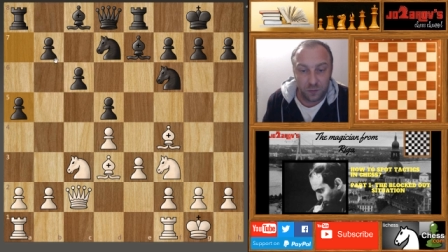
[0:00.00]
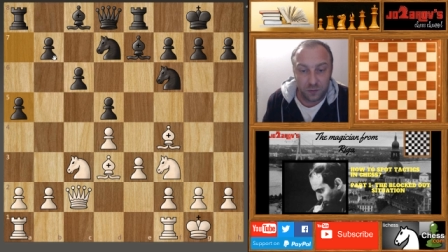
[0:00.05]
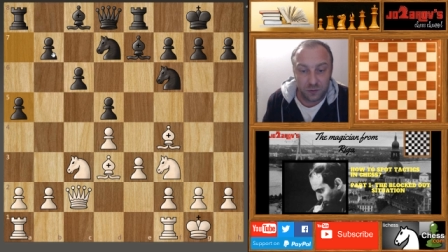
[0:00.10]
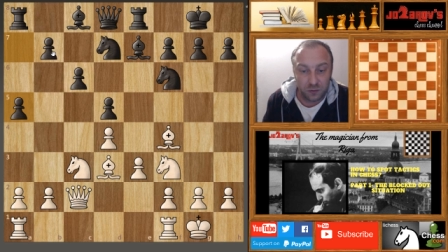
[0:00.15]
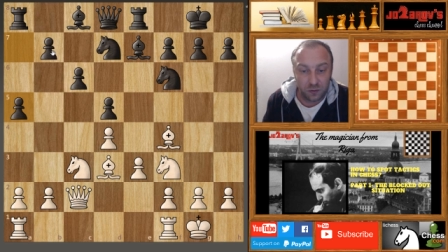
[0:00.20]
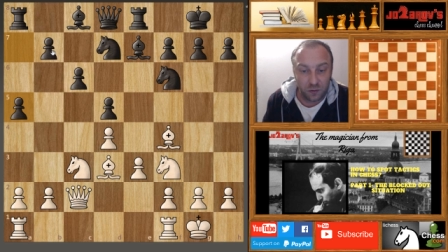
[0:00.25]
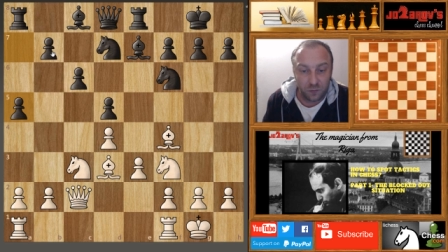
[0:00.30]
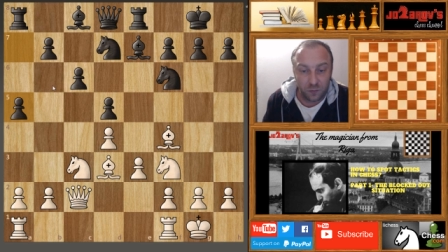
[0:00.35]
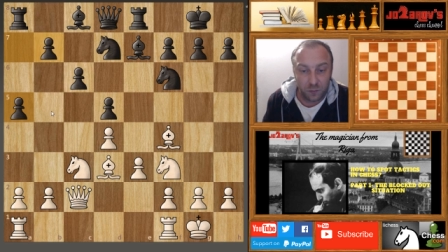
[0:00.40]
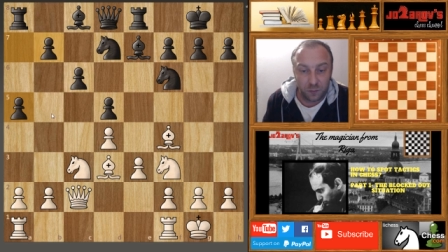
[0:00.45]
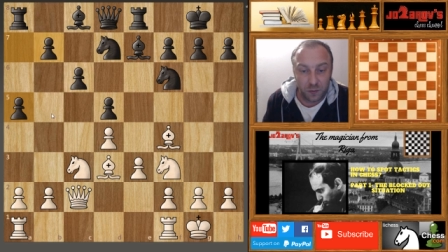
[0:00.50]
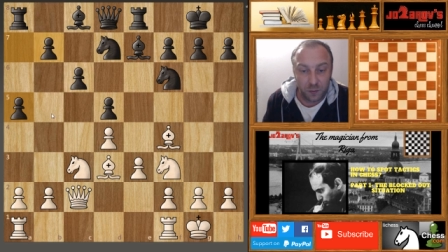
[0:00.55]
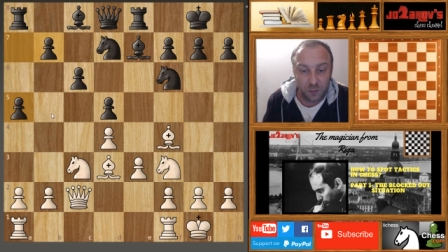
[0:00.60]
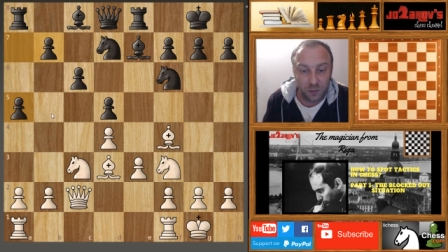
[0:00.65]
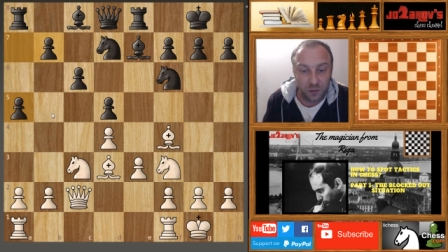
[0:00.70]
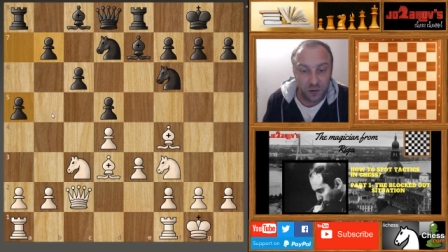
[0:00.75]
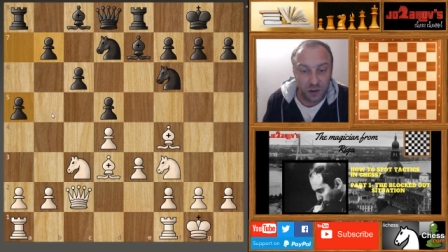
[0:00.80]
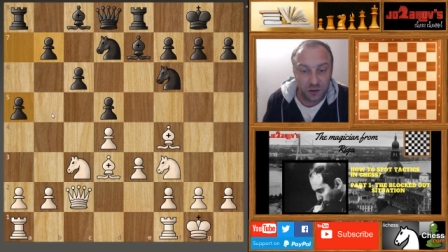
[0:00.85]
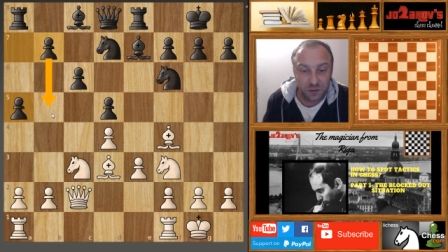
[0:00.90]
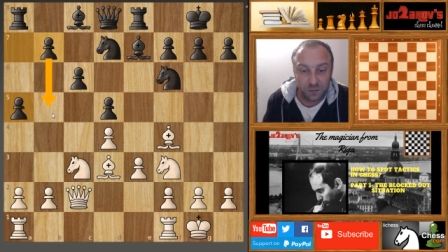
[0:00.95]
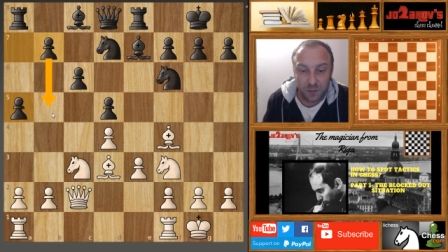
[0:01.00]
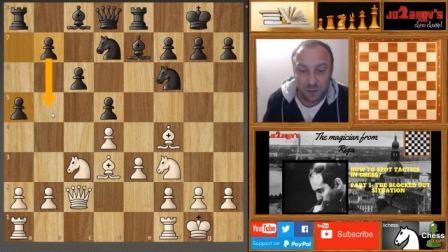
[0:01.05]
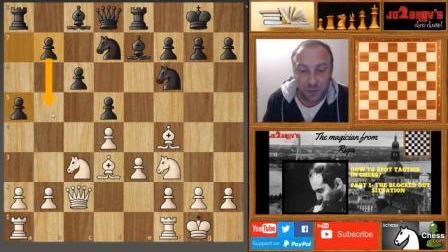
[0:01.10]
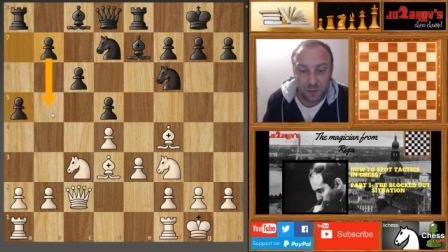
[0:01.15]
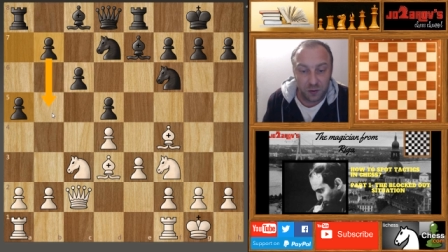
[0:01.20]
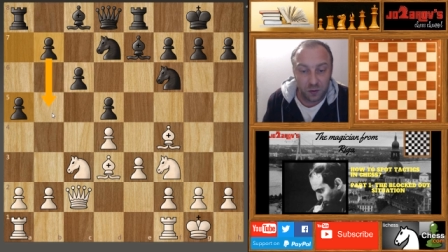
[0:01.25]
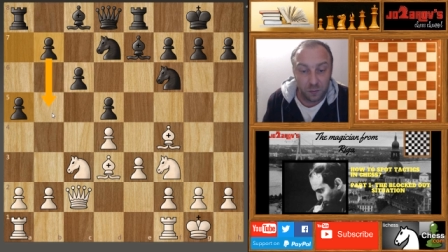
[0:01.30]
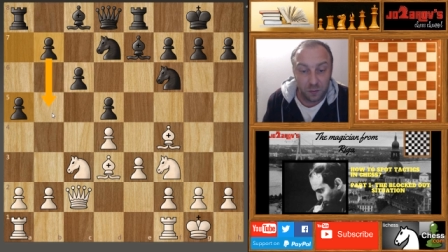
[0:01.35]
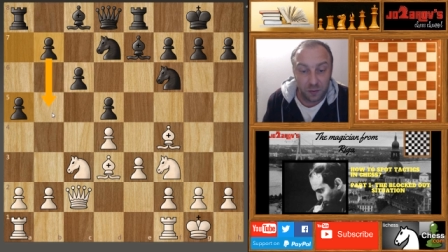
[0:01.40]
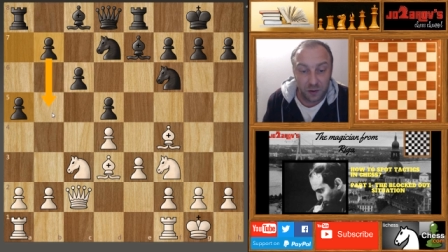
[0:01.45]
sort of a preparation
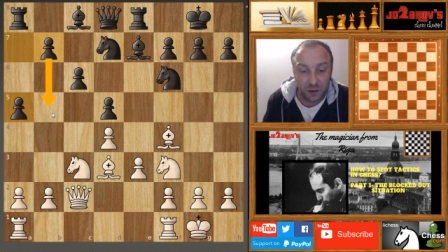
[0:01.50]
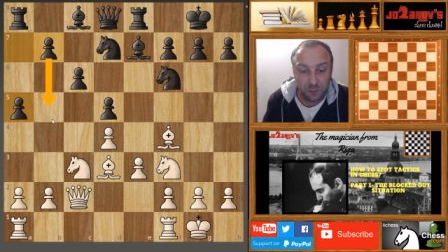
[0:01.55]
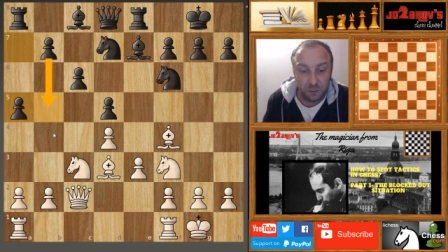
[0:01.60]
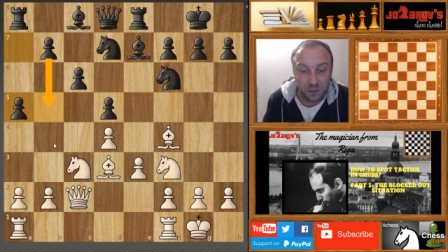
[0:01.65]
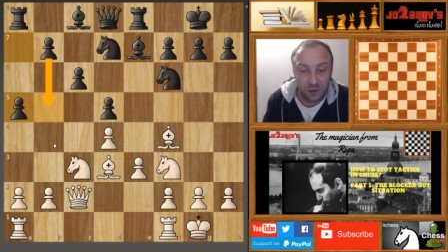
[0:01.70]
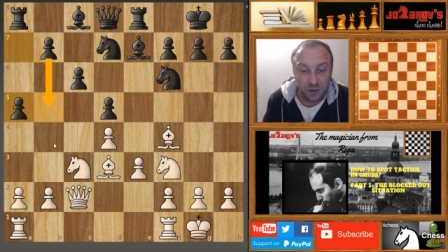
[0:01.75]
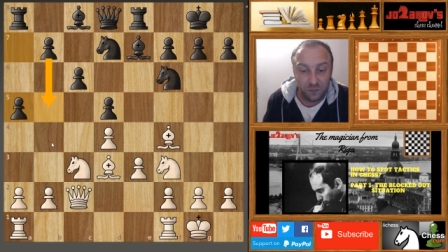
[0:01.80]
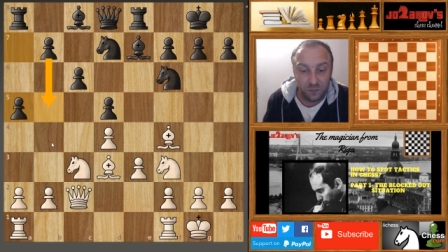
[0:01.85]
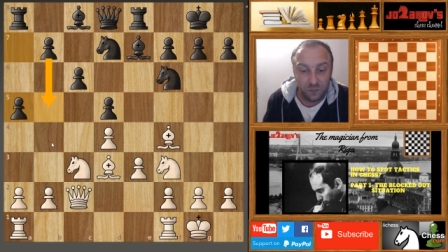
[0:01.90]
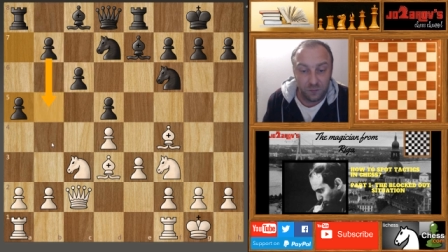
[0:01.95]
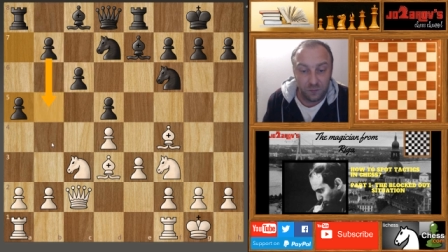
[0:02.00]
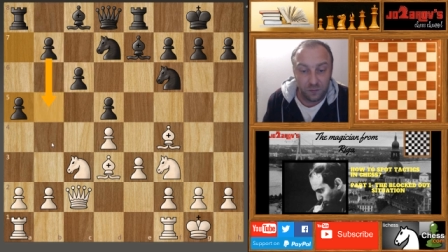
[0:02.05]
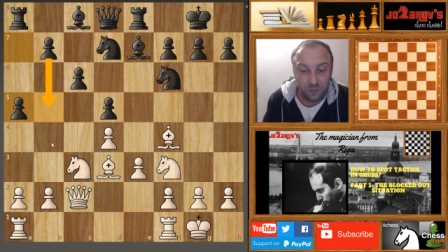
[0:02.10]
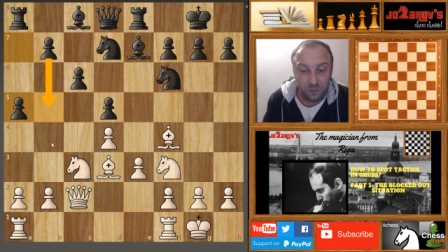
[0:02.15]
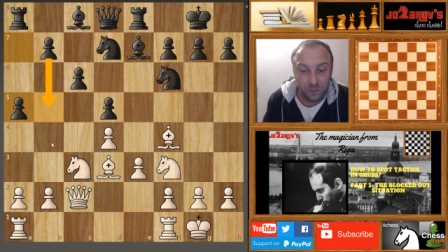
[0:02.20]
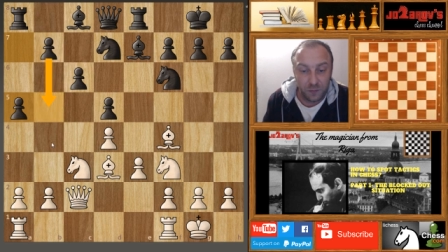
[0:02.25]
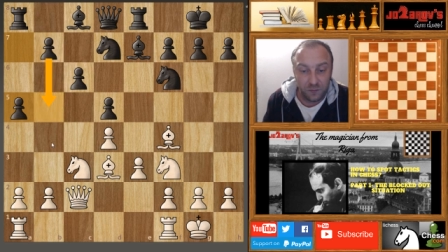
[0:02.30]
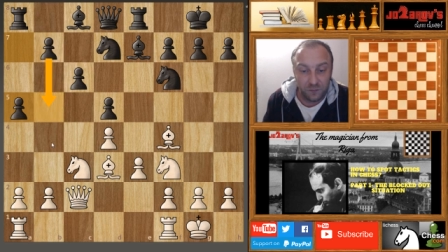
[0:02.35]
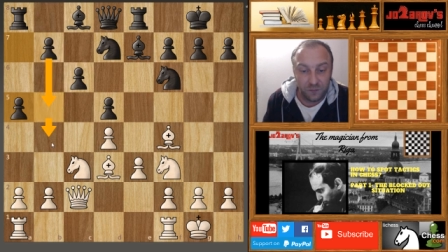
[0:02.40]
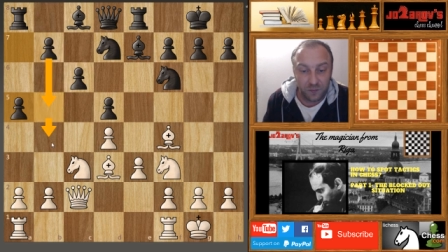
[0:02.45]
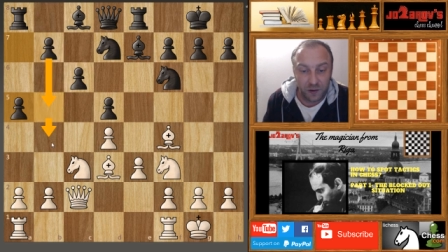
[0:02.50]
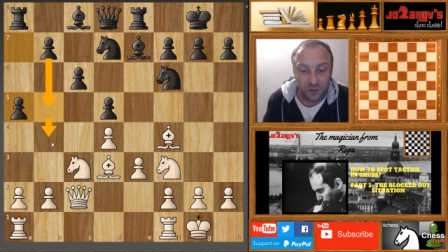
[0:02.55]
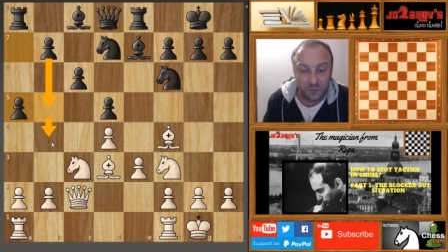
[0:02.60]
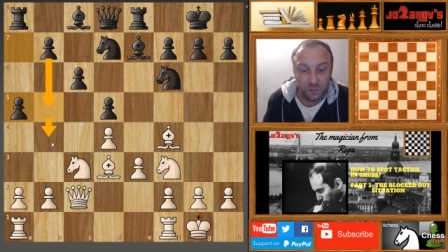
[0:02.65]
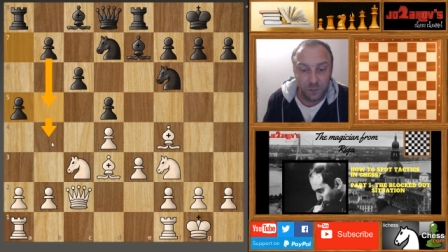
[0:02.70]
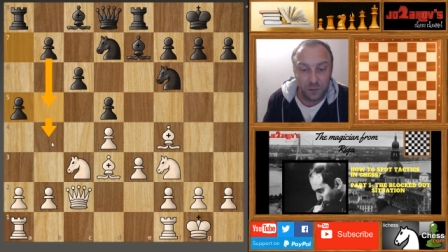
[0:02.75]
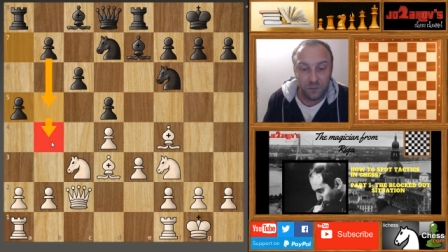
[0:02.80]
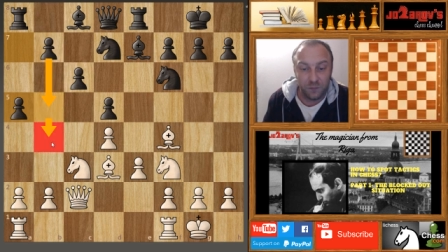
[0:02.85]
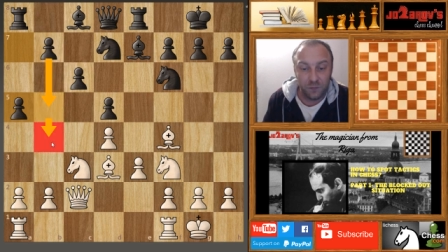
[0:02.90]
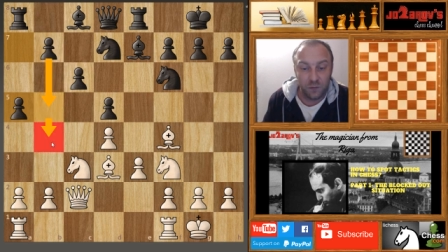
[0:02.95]
maybe to play b b5
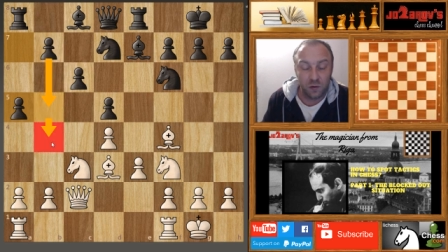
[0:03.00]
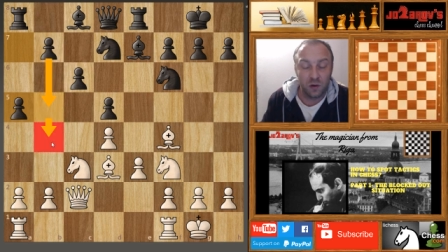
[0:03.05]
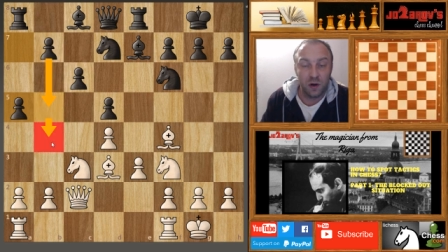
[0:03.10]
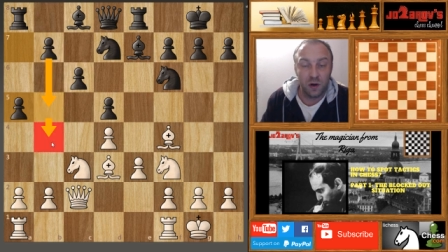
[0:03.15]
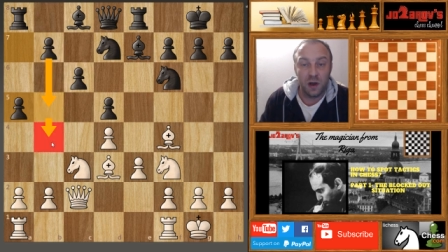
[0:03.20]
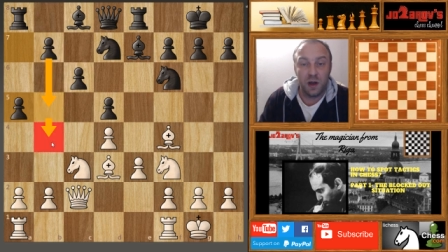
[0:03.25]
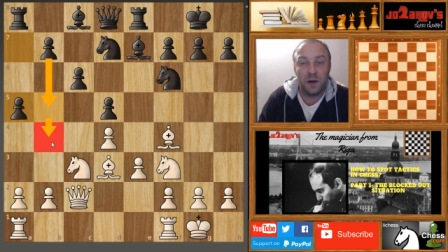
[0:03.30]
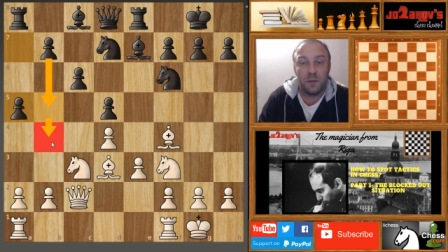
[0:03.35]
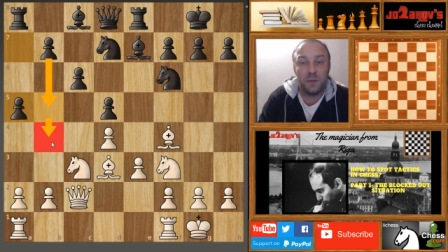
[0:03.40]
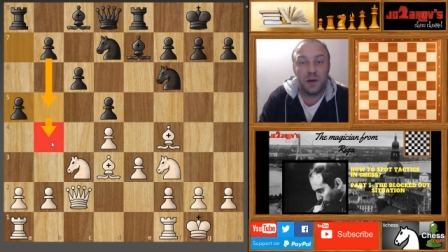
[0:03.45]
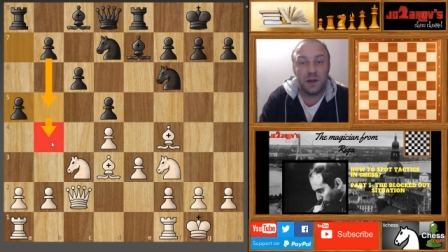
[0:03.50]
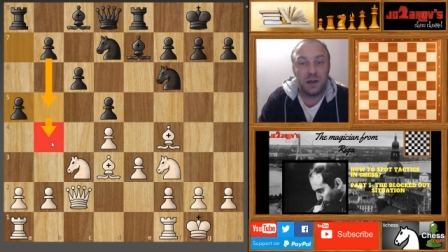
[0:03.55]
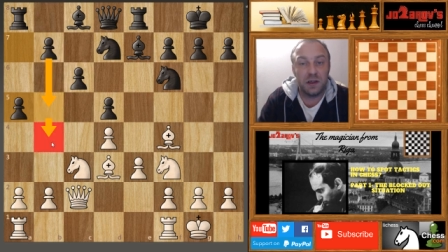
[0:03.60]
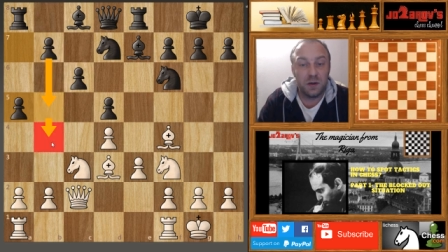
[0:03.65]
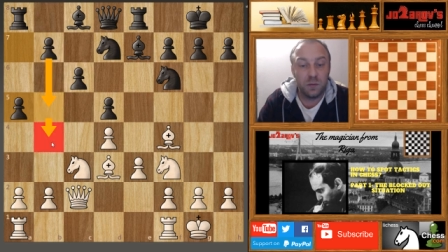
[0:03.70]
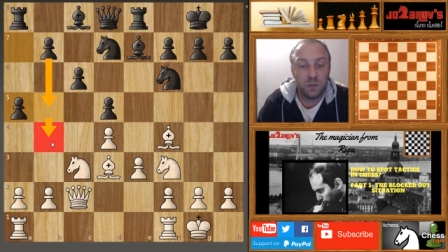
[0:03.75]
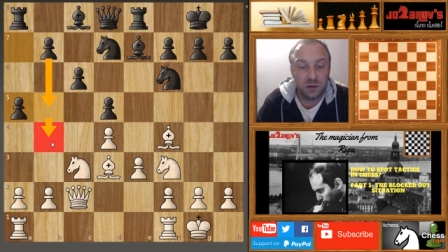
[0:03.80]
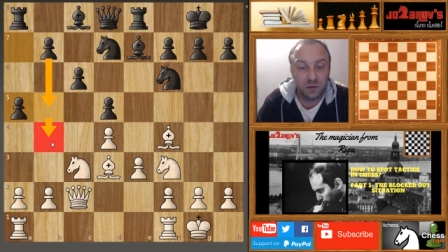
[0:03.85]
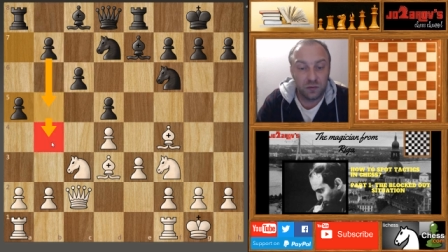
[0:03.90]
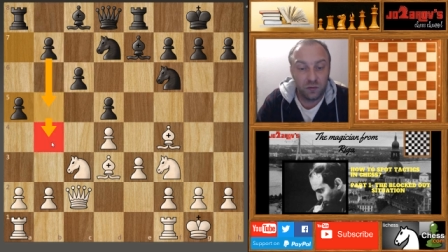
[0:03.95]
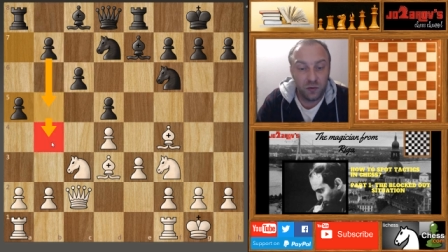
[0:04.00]
b4 but it was